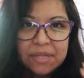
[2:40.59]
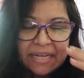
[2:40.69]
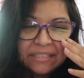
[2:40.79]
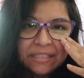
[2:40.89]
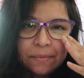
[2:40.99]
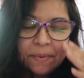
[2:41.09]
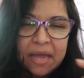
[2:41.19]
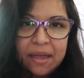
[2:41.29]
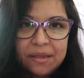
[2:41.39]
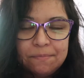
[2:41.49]
Next up,
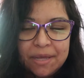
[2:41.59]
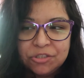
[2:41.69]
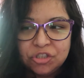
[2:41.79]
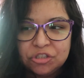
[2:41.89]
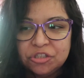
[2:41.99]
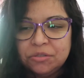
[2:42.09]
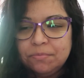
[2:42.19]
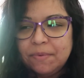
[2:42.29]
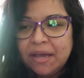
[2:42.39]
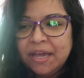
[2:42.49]
I measured
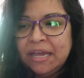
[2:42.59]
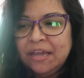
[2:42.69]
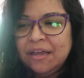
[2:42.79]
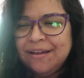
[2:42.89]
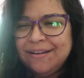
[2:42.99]
my